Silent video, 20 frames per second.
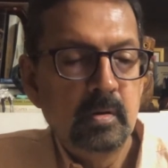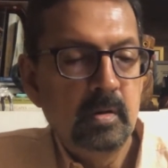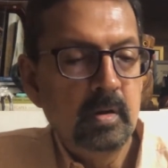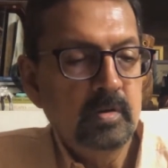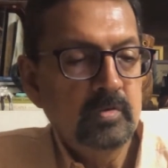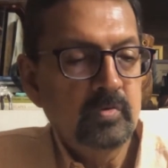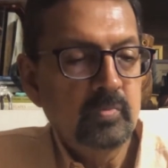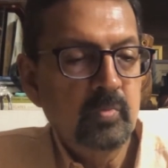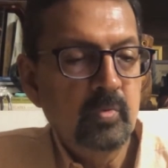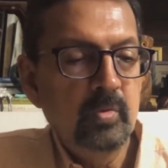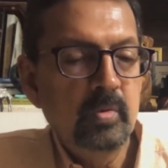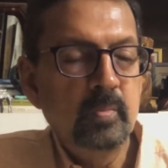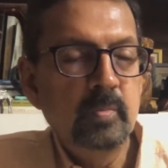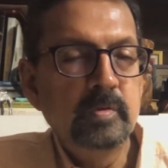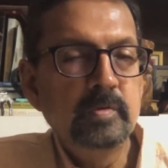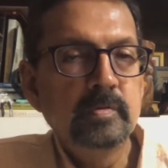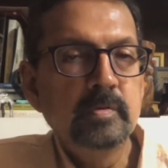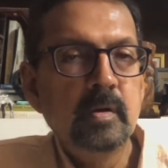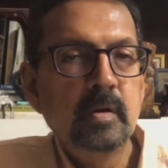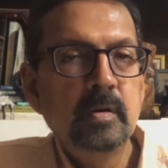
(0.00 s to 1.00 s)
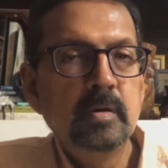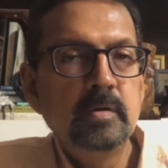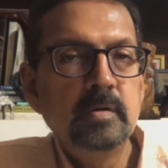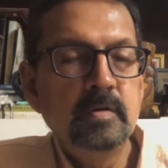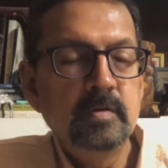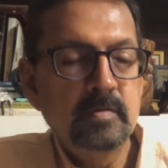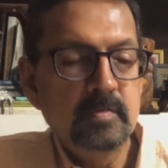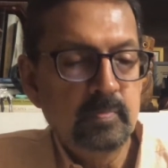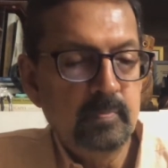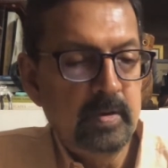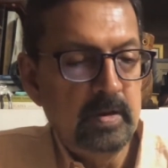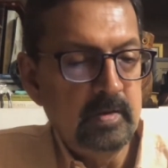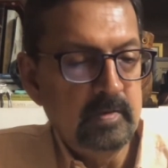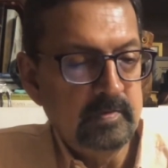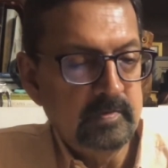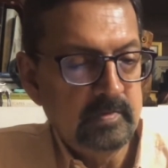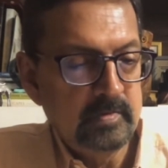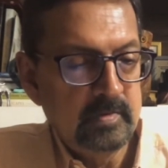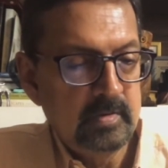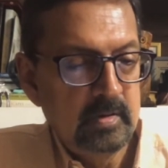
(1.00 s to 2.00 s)
Next poem is
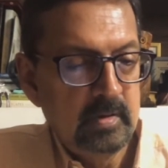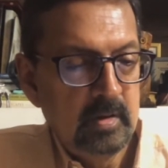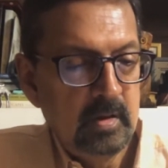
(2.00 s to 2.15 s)
Displaced.